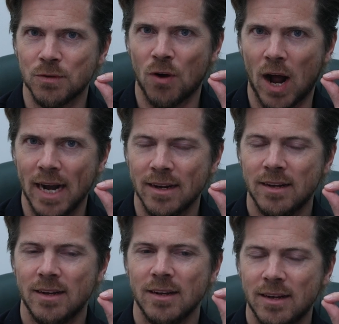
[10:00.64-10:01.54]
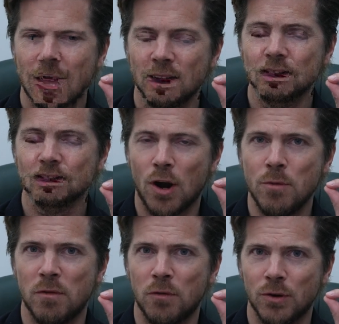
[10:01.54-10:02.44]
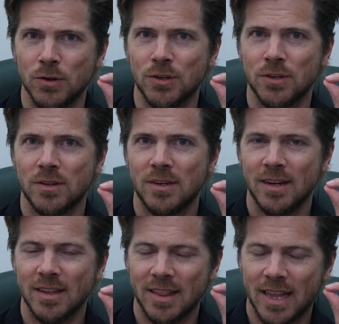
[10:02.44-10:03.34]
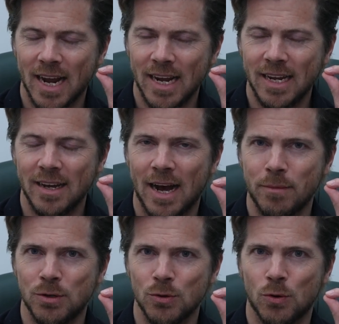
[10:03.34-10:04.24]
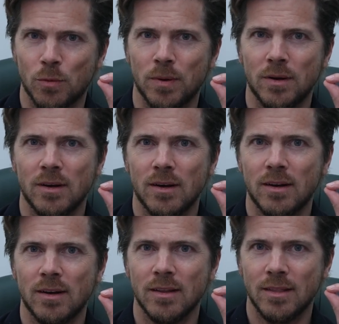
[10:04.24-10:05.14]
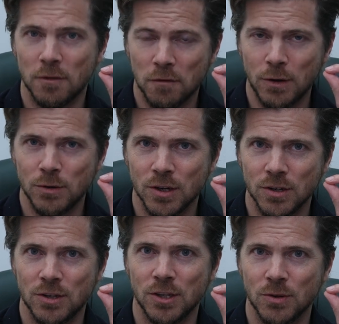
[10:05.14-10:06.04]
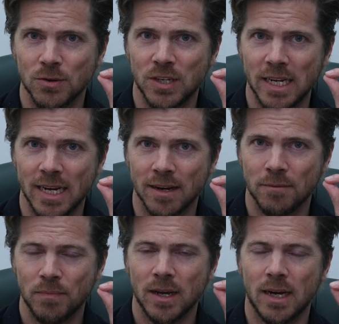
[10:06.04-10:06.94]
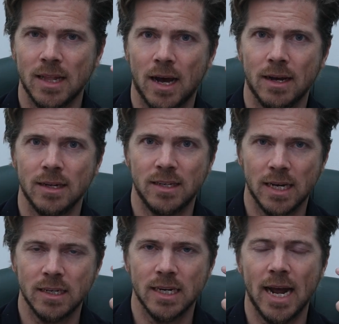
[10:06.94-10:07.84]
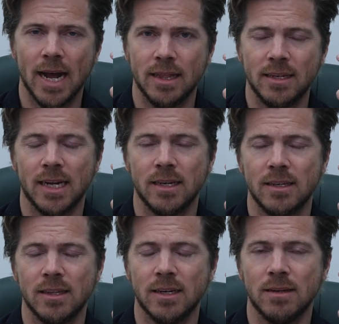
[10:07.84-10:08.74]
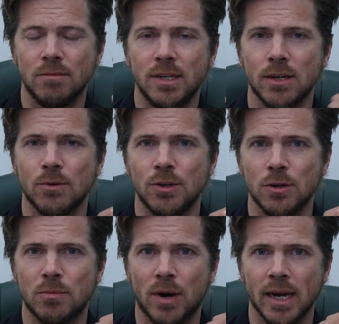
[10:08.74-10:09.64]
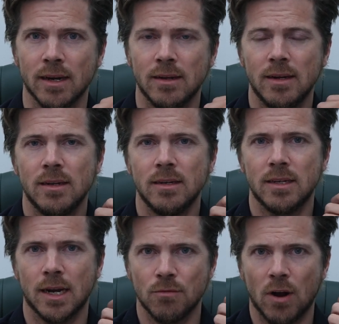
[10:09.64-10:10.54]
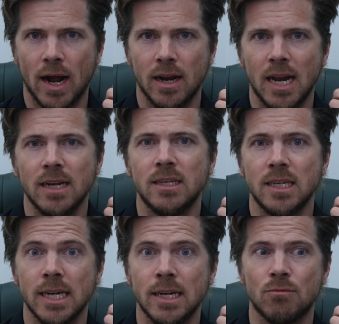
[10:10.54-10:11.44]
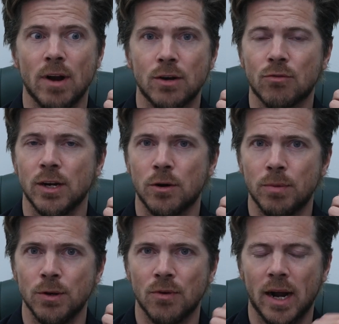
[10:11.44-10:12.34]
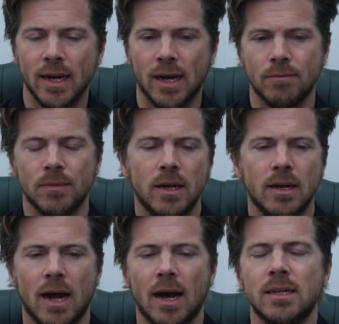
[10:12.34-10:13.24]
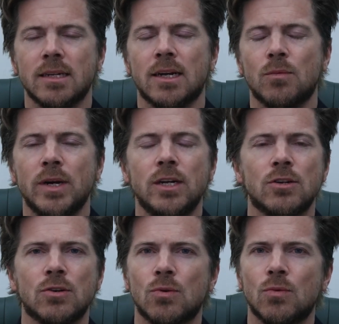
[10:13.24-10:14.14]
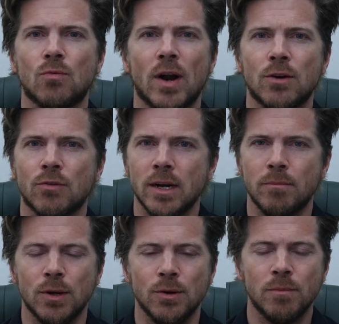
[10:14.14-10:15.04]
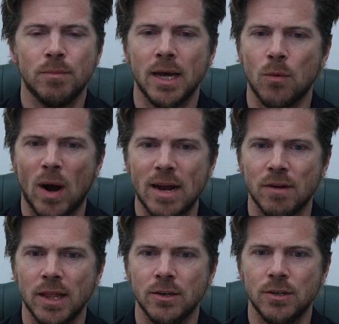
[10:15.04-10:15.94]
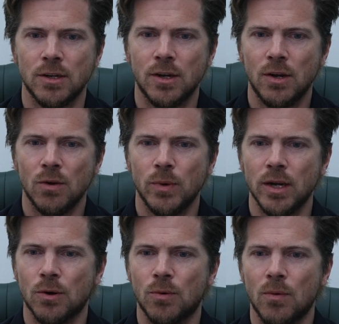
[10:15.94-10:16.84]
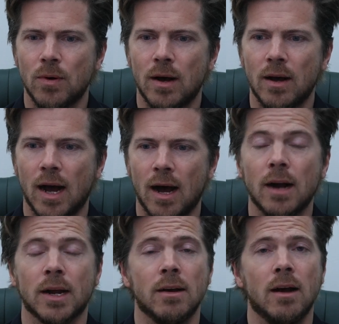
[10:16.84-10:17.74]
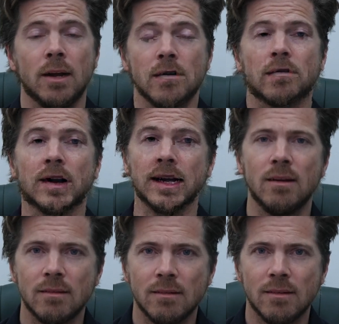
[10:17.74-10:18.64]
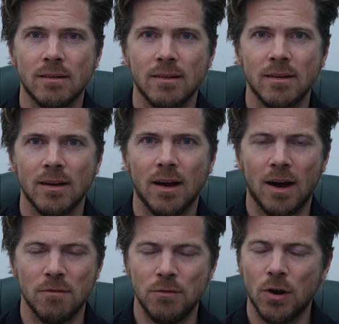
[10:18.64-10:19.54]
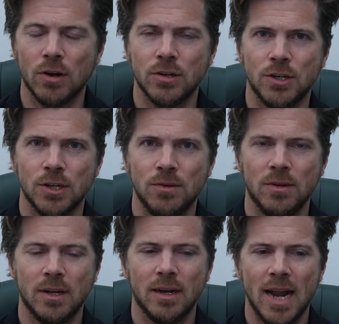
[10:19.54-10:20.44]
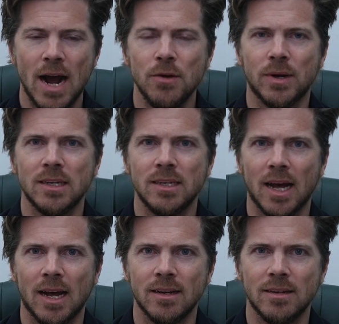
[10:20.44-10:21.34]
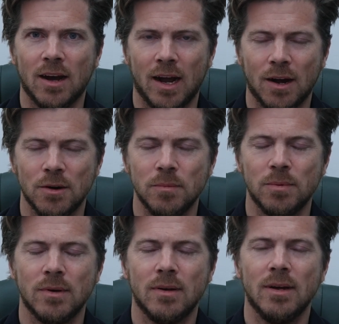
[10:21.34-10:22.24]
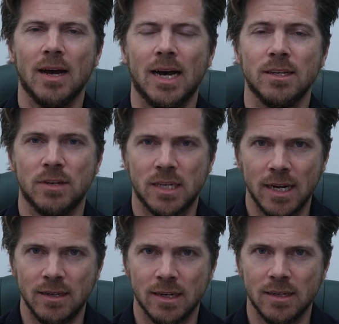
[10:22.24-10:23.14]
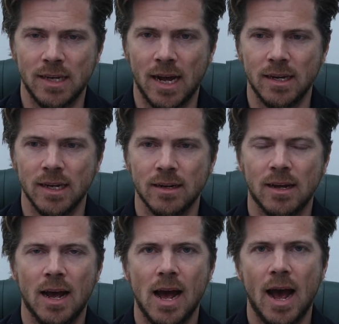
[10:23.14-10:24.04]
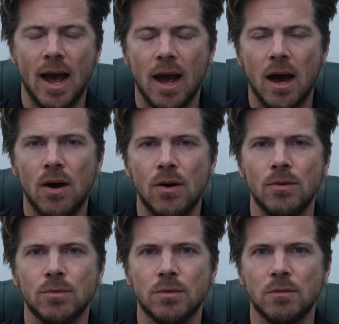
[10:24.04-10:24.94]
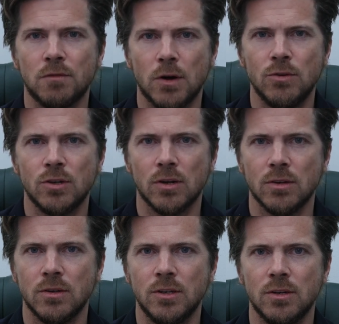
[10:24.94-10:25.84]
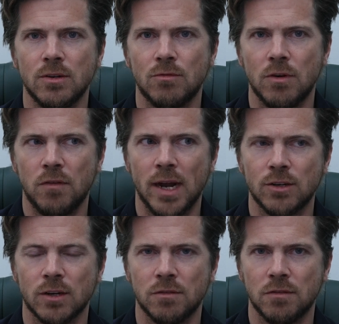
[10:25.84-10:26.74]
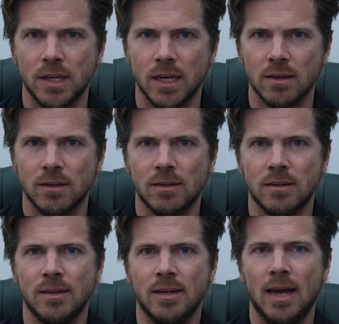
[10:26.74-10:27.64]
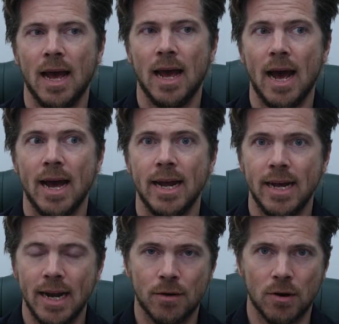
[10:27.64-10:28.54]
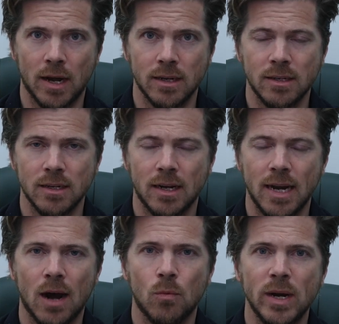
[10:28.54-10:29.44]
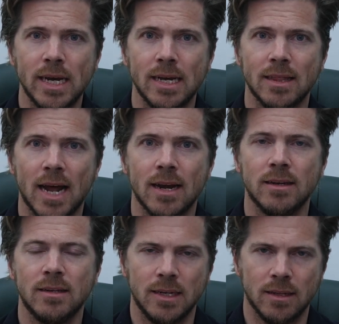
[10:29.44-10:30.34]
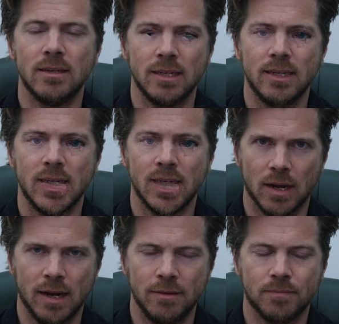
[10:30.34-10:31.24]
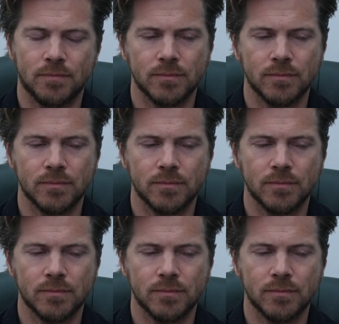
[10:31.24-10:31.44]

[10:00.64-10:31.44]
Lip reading: them is right, chromophores, they absorb the photons that you're seeing, and that sends the signal to your brain to say, right, let's see red, green, or blue right now. Now, as I said, we just call red, green, and blue, but they're wavelengths. We call, okay, hopefully, I've not lost you. Now you understand, I hope, as of today's understanding, how photons reflect off of things, hit our eyes, and how we then see them, okay?